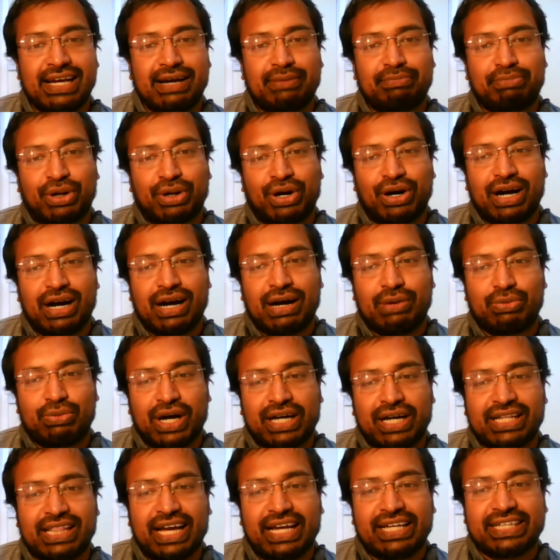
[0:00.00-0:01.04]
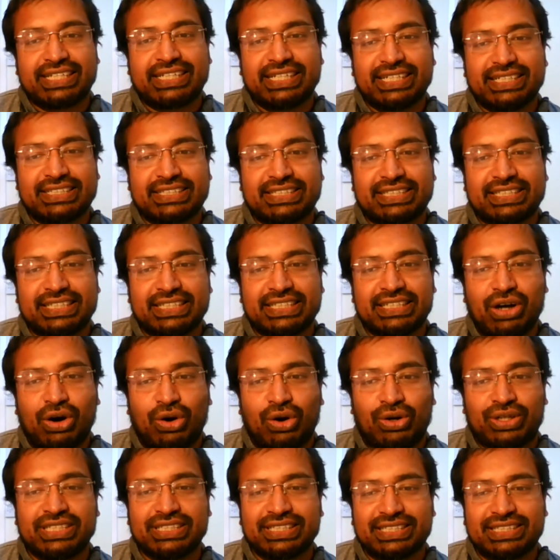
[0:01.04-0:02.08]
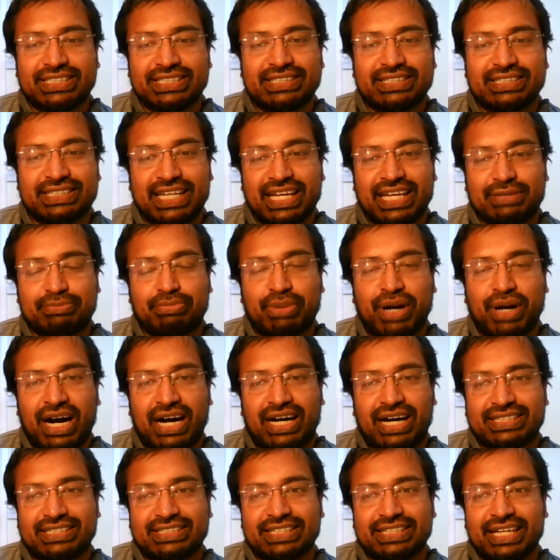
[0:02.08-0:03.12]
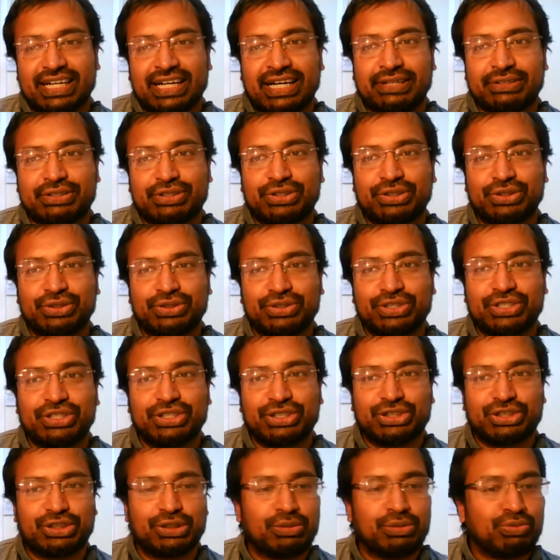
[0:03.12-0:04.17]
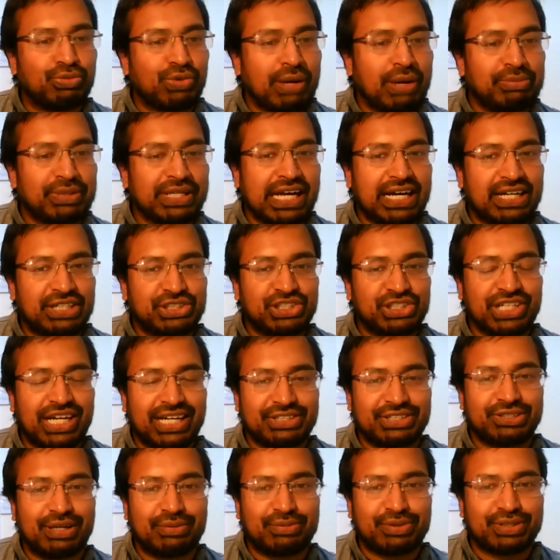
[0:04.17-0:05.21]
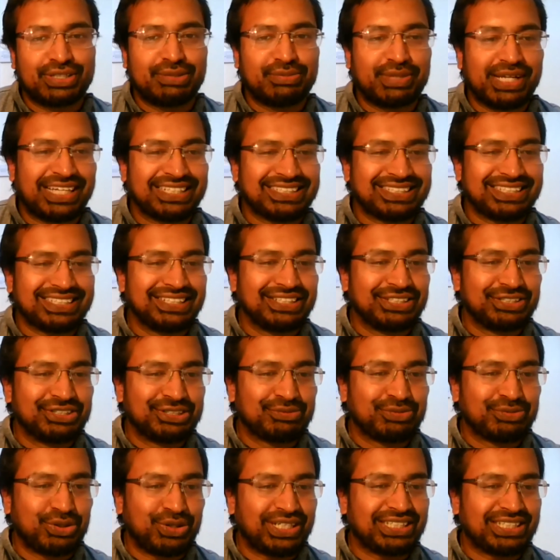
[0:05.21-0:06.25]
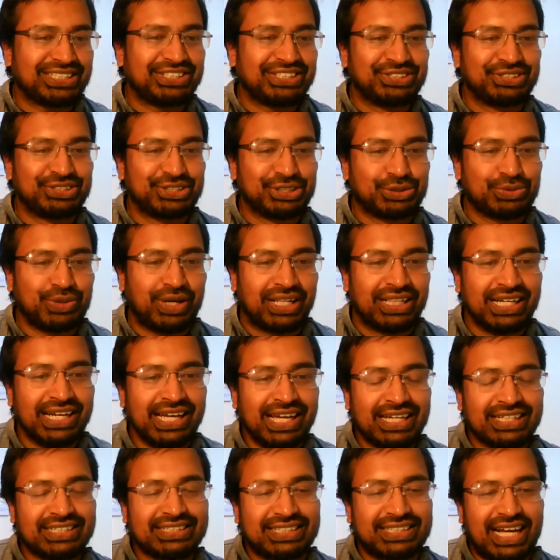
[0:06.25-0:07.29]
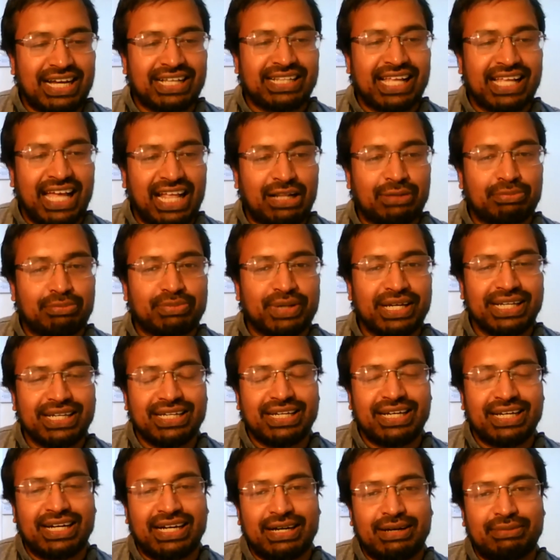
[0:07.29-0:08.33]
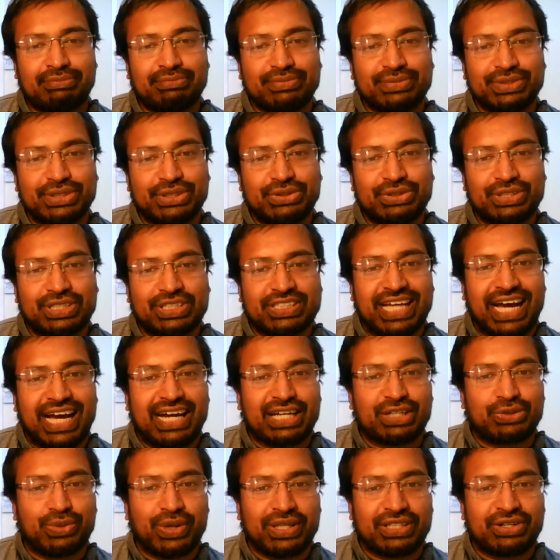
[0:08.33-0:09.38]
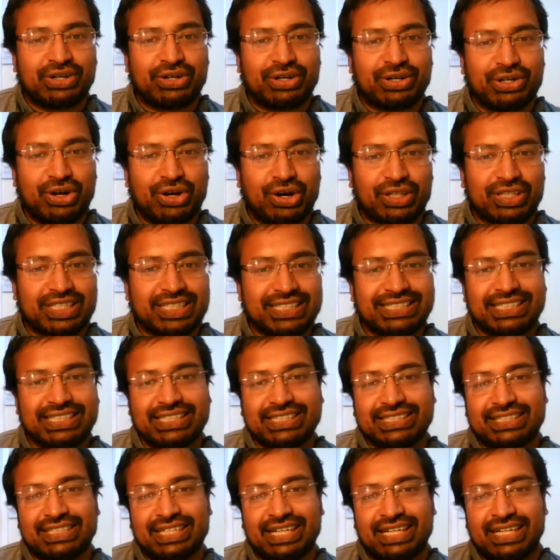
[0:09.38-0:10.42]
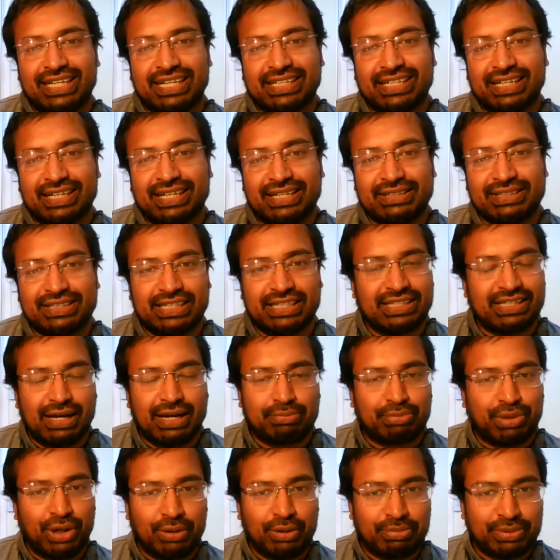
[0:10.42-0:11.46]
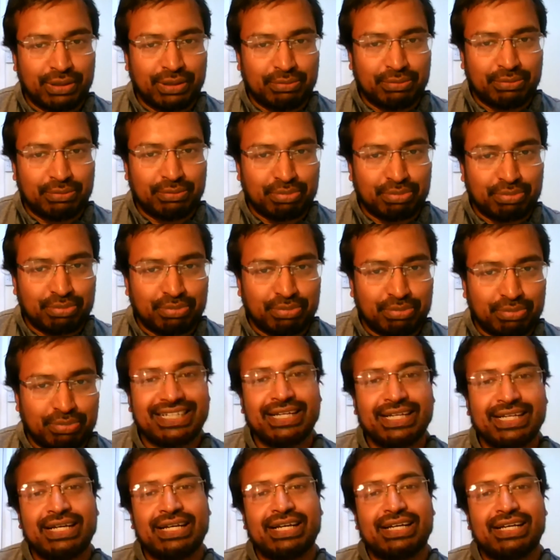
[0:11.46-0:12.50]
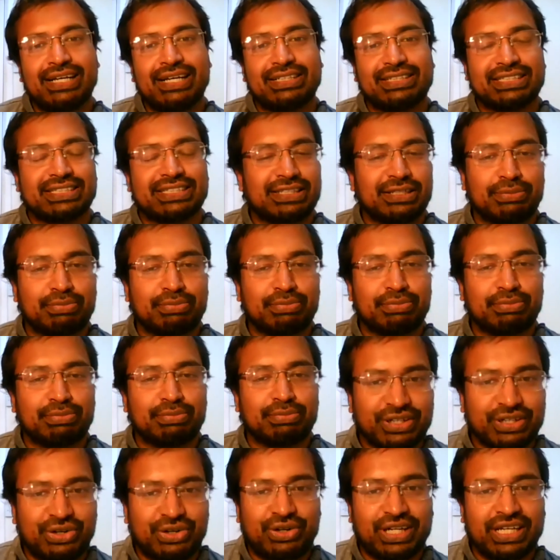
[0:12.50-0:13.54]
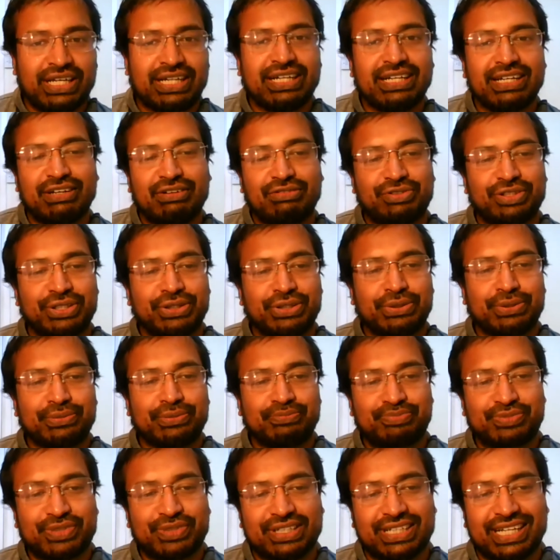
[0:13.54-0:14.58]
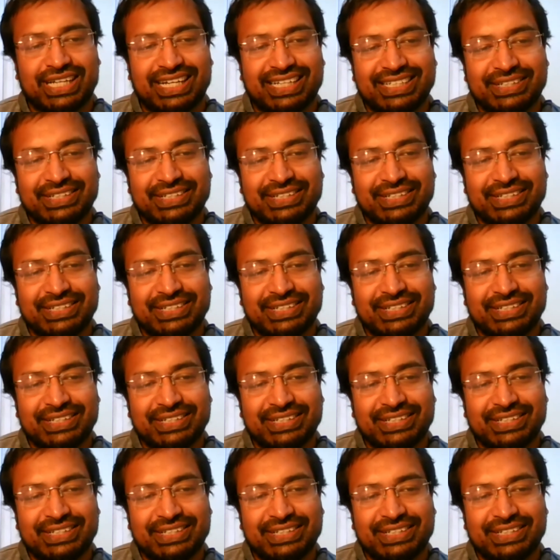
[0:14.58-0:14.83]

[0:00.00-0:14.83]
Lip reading: But what I'd like is the audience to take part through the Zoom webinar chat. So I'm going to be asking you some questions as well, because that'll help you decide whether or not this is the appropriate place, this is the appropriate career for you. Okay.